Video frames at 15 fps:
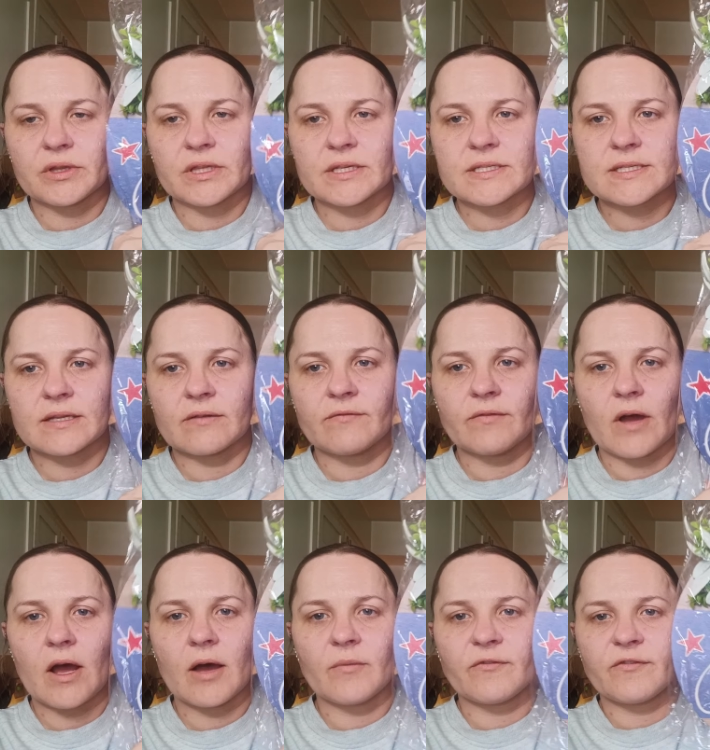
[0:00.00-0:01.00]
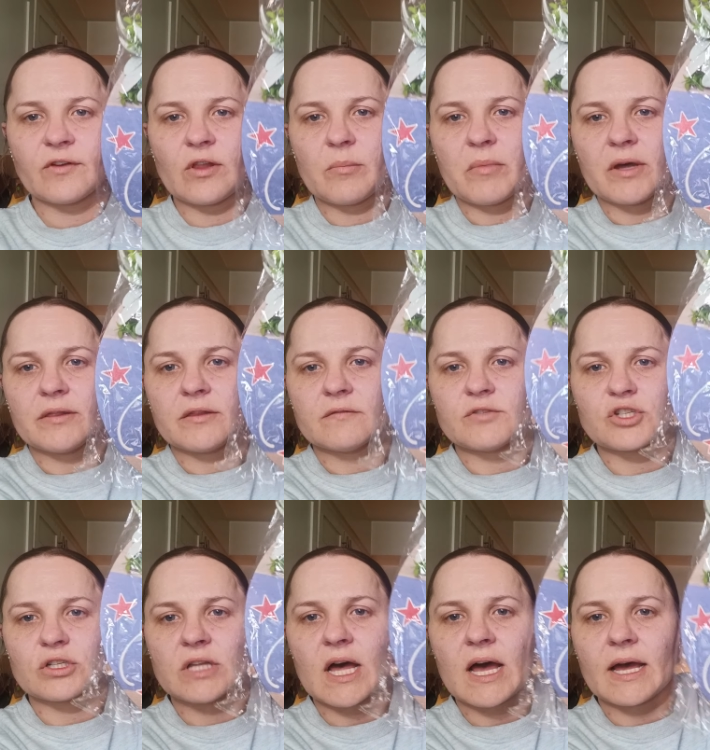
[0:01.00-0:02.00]
this up for the month of
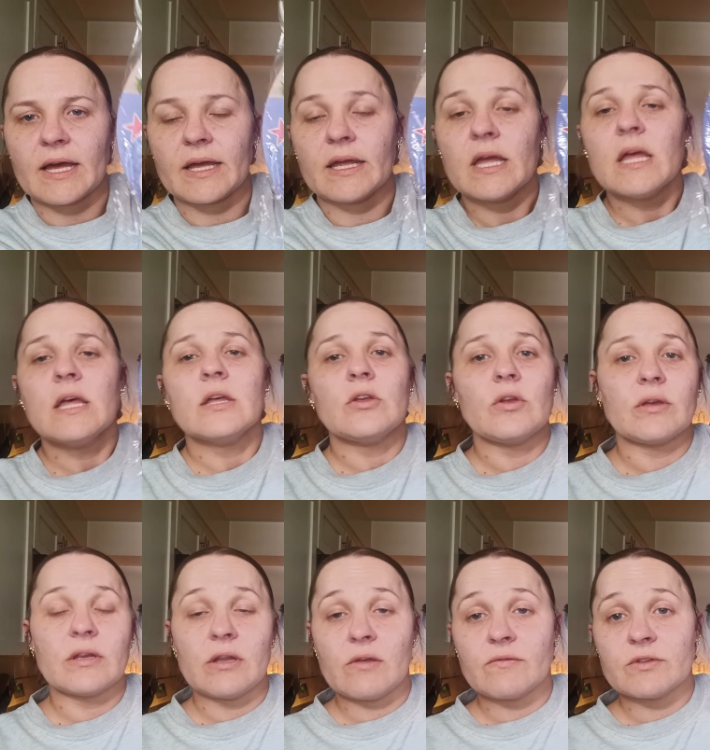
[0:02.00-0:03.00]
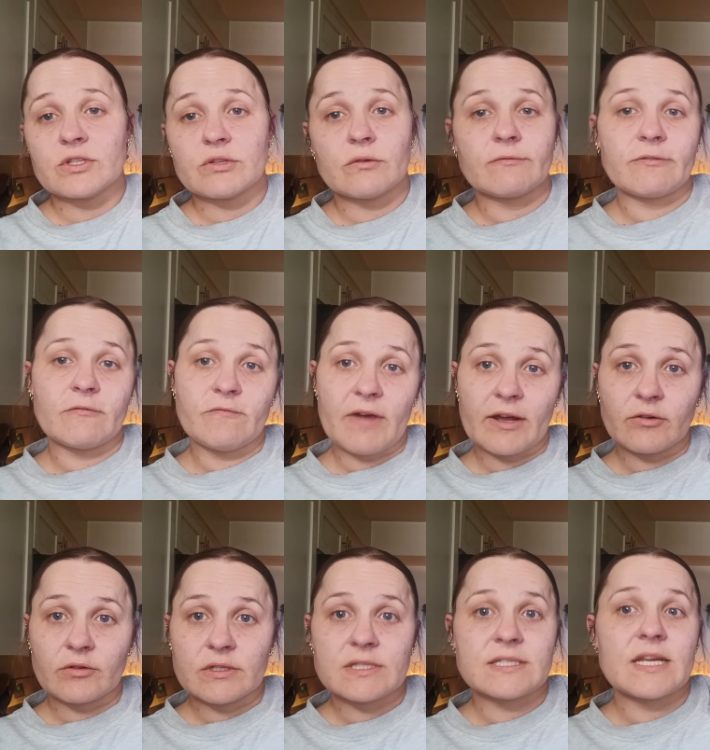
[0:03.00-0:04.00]
July. You can even do it for
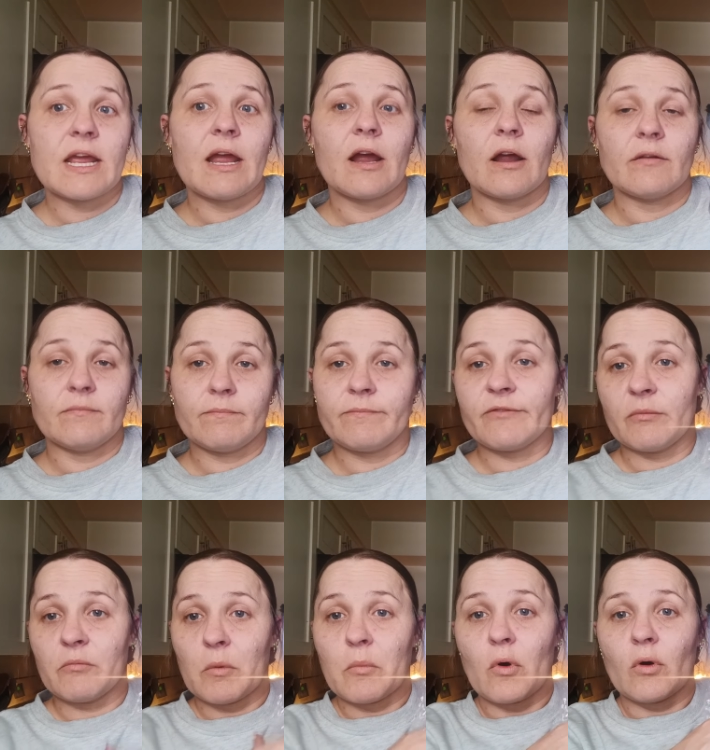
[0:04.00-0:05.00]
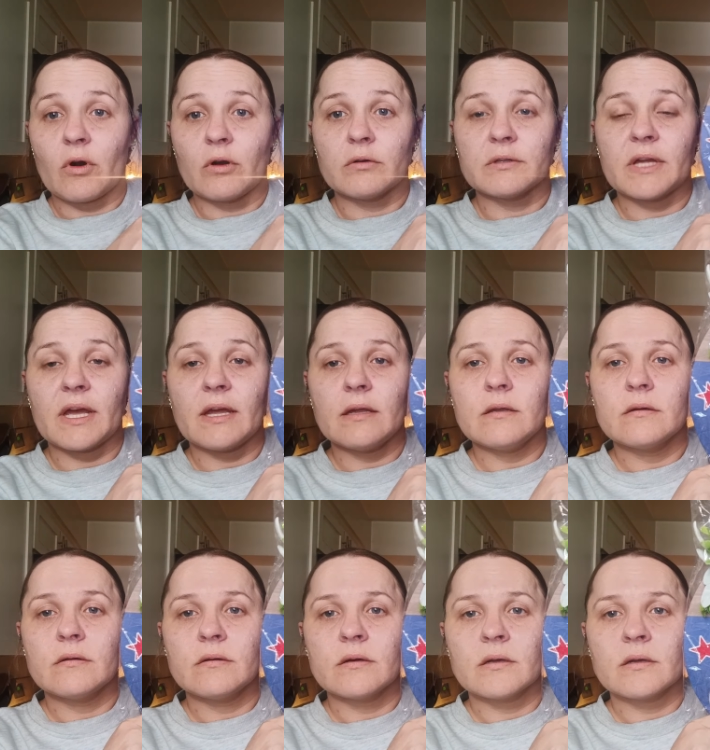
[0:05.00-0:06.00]
Veterans Day and for Memorial Day.
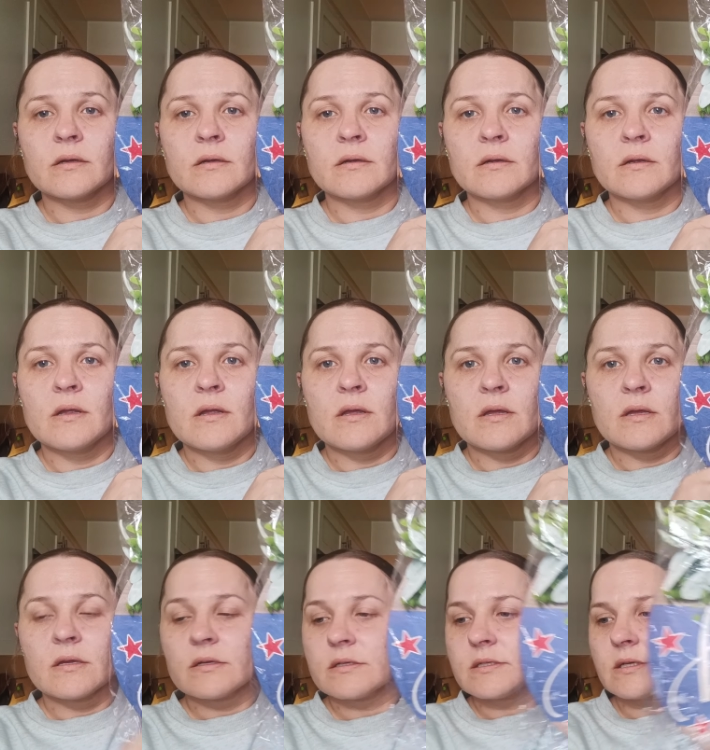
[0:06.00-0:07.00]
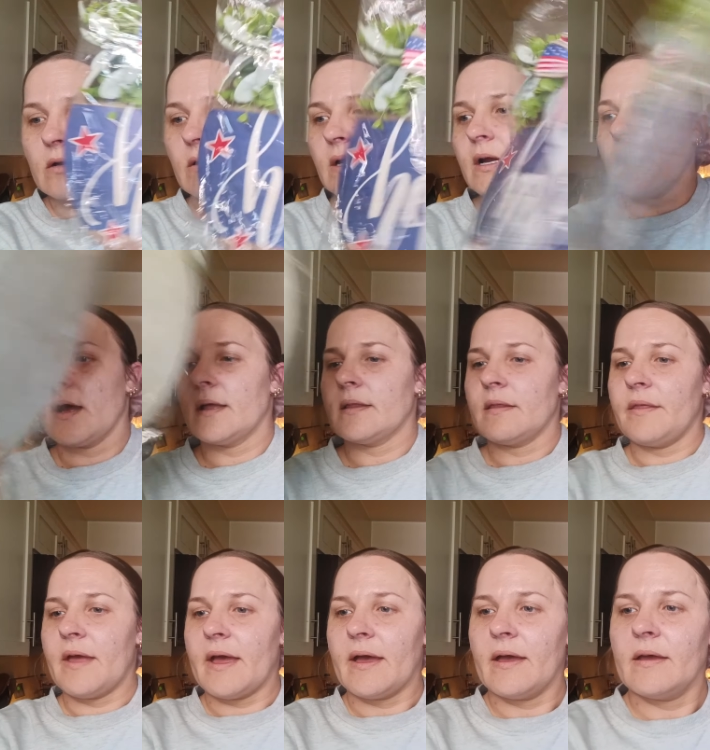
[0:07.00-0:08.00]
So I got
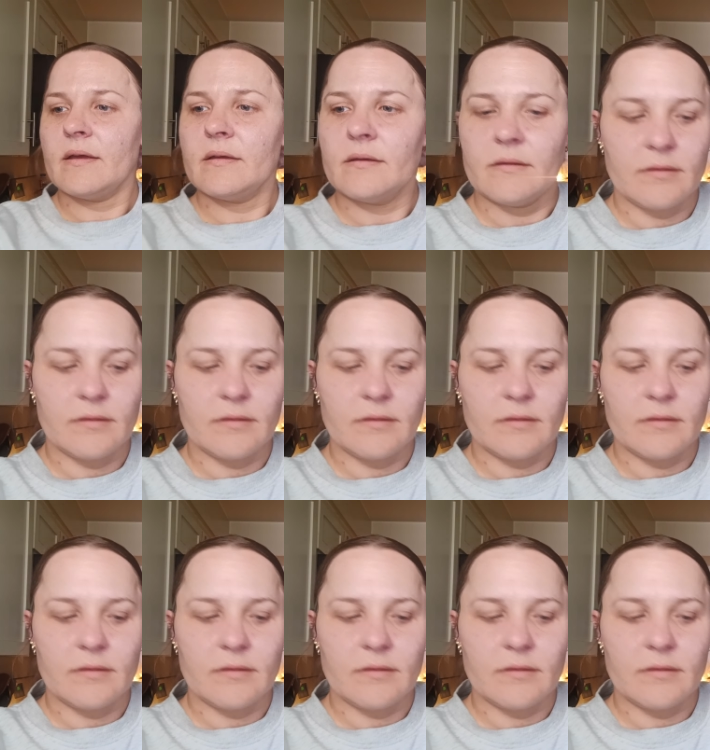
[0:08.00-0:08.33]
that.